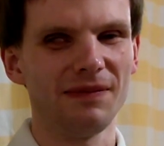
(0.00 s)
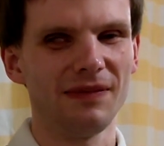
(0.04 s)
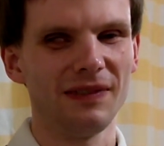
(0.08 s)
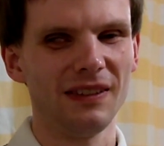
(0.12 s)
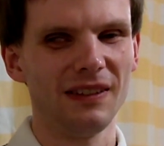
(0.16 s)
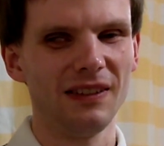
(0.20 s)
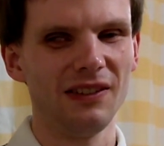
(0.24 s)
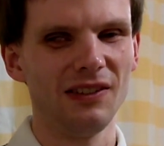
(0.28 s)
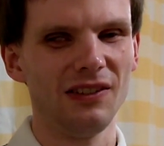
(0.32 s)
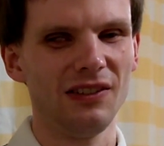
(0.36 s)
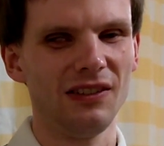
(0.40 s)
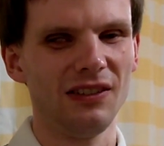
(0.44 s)

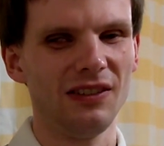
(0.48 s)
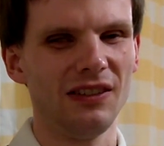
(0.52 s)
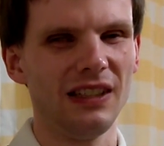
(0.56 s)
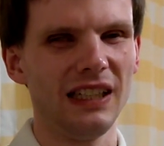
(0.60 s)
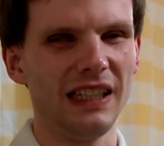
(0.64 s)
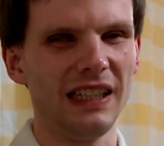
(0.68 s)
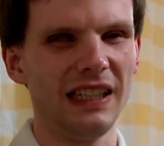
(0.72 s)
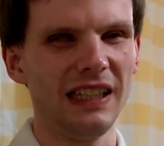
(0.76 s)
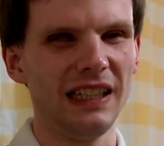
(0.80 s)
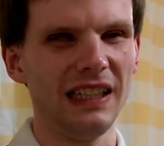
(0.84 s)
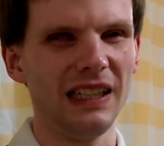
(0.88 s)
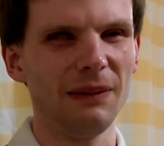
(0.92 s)
stick
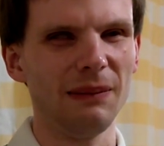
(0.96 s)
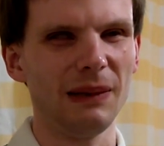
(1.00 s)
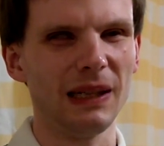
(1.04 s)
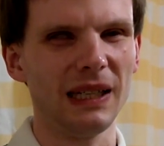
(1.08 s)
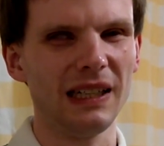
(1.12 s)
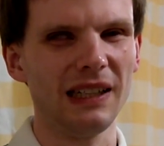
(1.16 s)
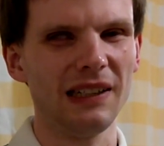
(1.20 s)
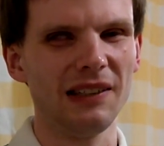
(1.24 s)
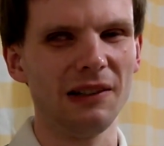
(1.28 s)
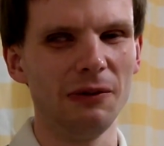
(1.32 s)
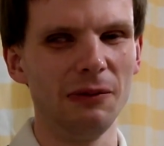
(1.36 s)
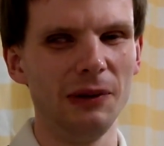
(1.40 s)
it in your
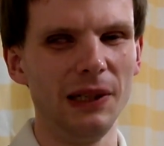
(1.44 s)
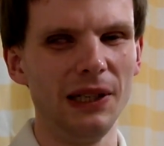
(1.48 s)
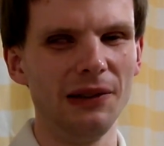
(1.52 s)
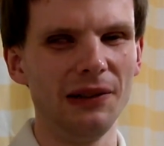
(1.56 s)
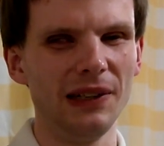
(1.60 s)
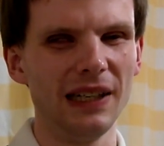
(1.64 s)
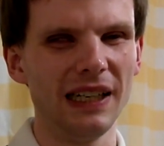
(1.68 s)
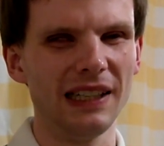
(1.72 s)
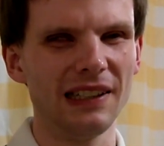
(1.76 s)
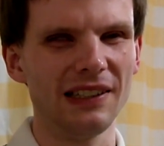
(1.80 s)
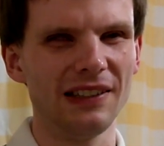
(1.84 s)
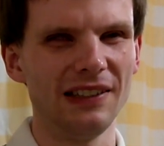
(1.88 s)
bag, the wheel
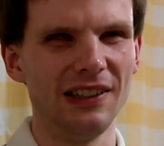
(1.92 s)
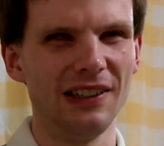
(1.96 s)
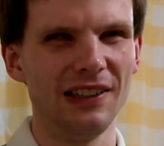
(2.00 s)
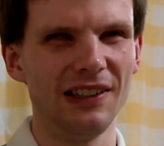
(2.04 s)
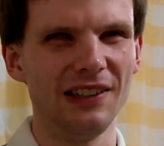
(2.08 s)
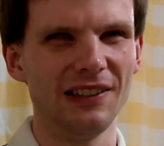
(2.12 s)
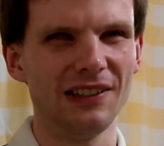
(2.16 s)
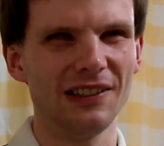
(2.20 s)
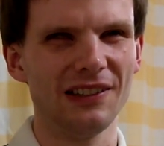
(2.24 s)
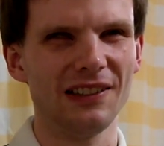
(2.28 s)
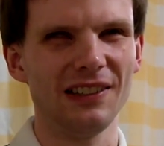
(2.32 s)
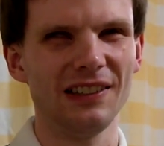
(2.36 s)
gets
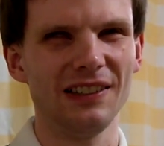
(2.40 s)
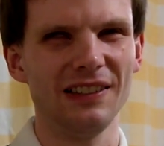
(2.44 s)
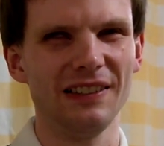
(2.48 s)
knocked,